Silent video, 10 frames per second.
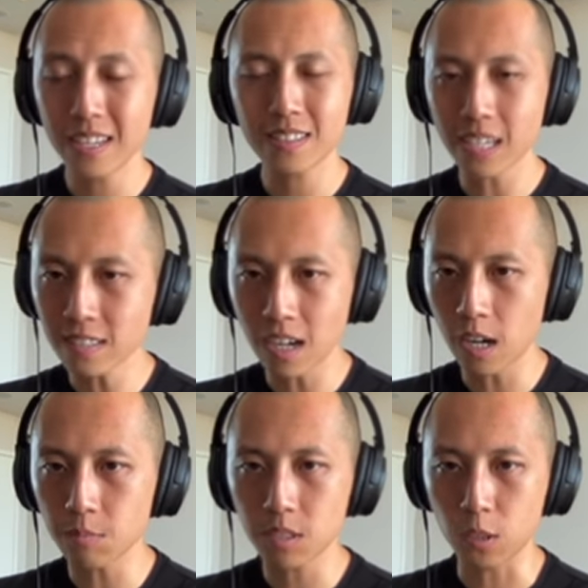10
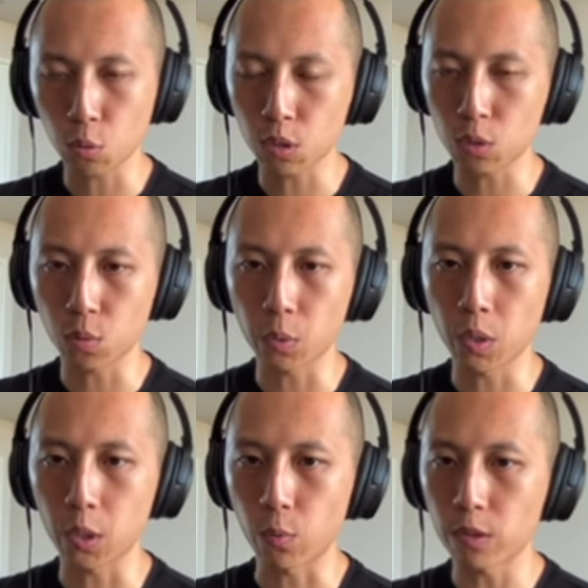times their
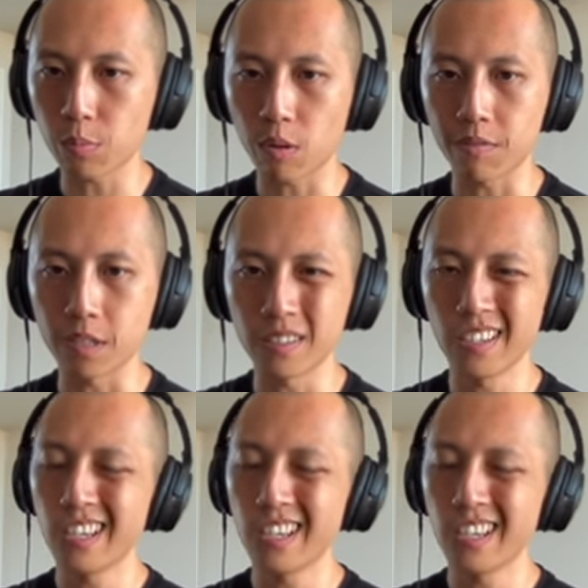2021 gross profit,